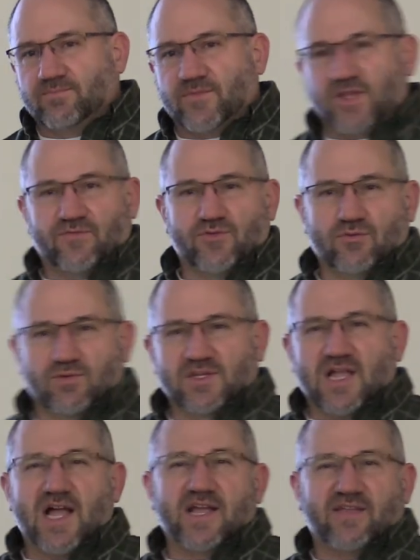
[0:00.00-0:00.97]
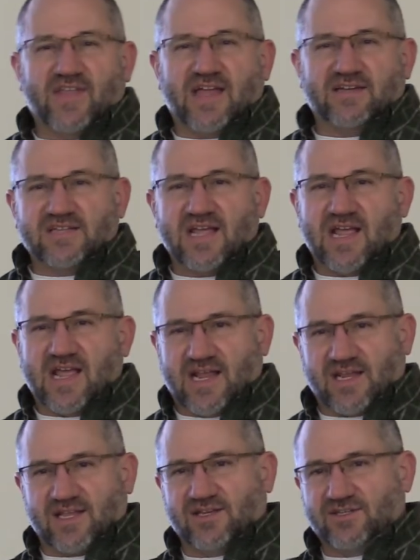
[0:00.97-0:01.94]
If you rely on that
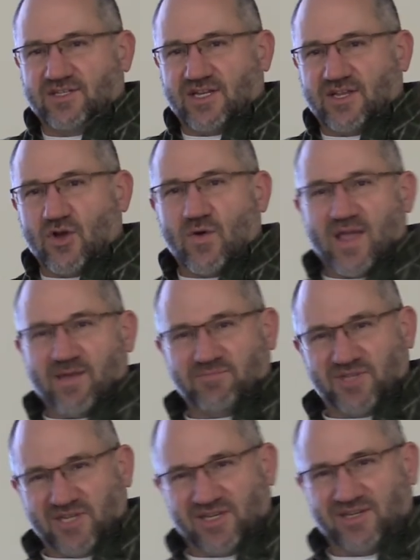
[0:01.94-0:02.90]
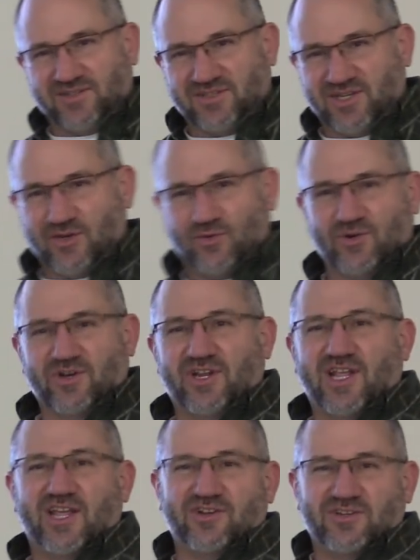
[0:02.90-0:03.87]
tank to go empty in order to
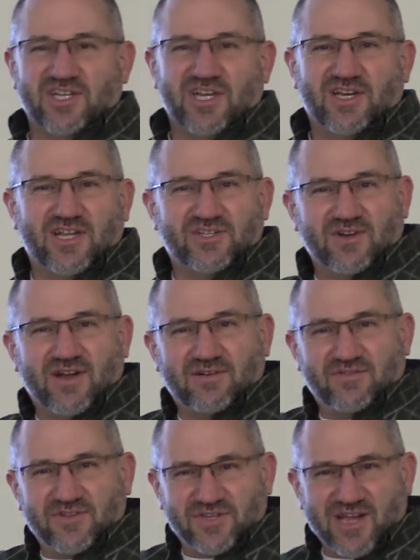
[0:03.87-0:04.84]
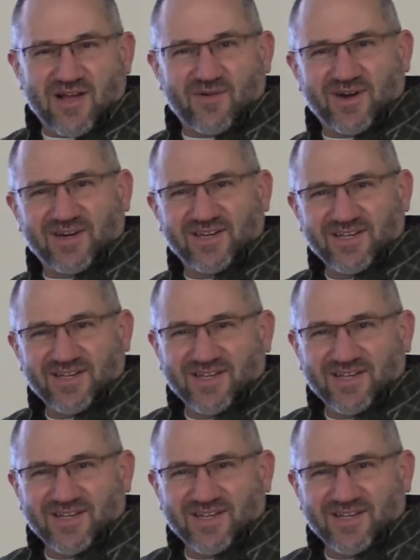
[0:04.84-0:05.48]
get your teenager out of the shower,